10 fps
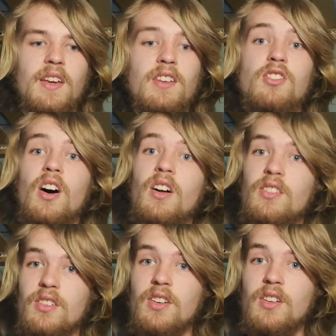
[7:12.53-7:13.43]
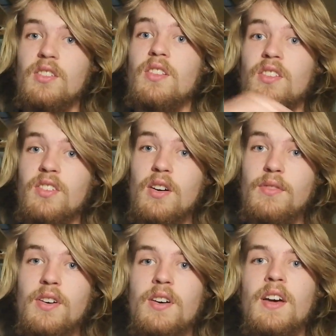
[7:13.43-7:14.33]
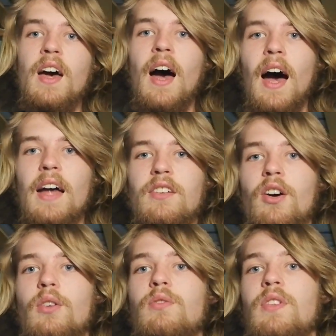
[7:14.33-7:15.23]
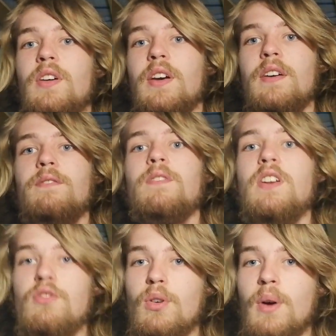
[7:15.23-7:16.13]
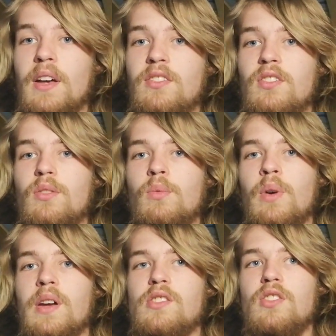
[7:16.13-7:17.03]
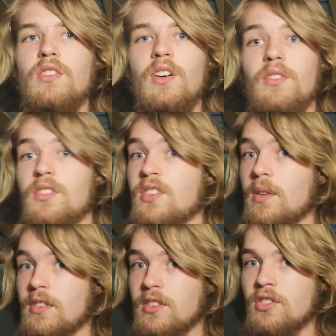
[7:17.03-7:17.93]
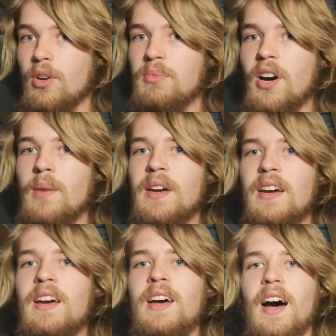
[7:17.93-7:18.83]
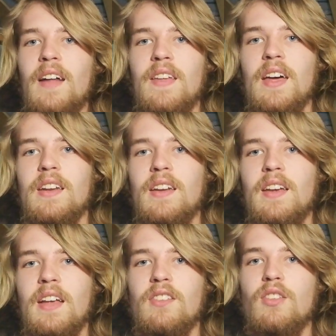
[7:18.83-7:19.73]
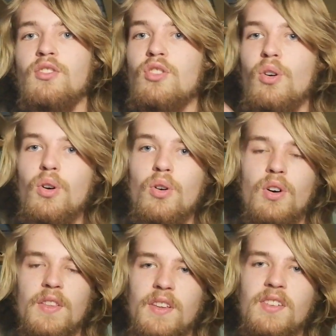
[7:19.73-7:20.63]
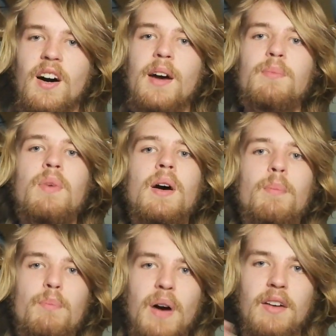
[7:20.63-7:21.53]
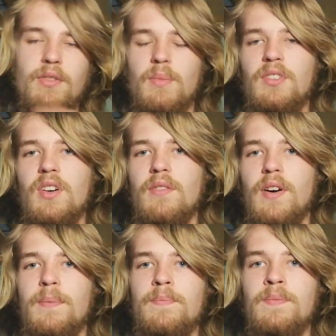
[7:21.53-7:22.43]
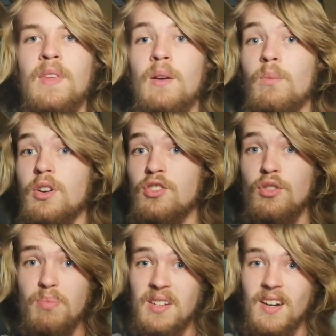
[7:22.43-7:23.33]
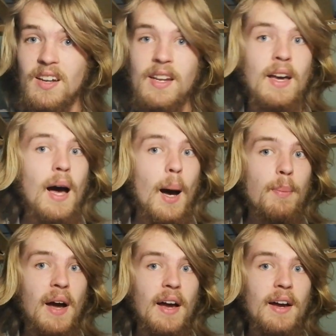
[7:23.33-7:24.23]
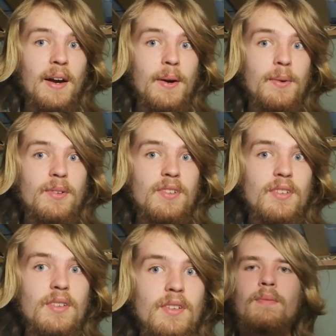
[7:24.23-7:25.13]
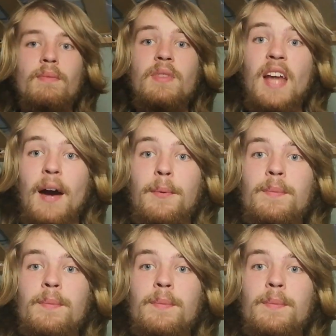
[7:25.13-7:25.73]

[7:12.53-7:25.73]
each answer to the server, and code for the finish request, which tells the server to stop timing and then gets the score and the time back from the server, which should be done about now.